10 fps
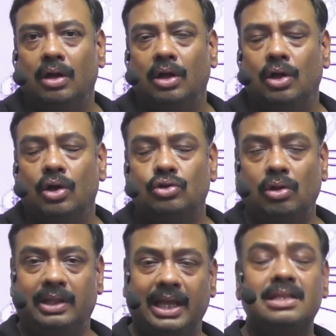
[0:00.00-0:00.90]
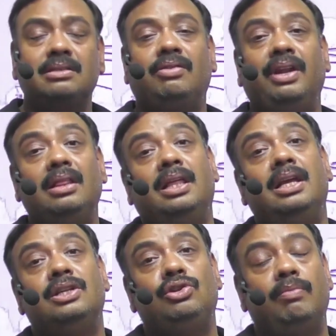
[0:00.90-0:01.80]
So these three
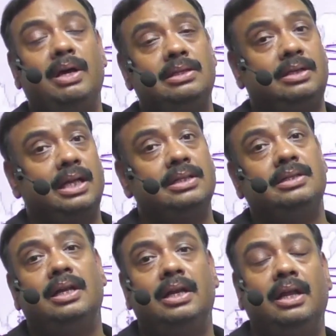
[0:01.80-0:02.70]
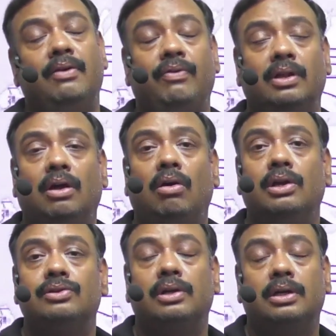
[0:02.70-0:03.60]
things you must consider here for the
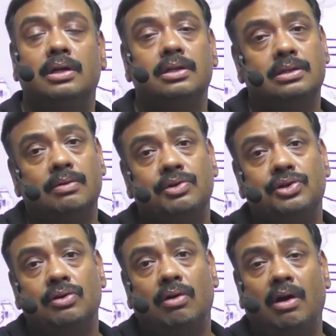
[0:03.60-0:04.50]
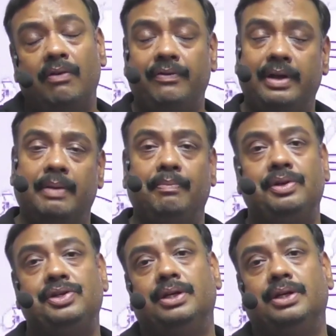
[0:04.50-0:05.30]
horizontal distribution of temperature.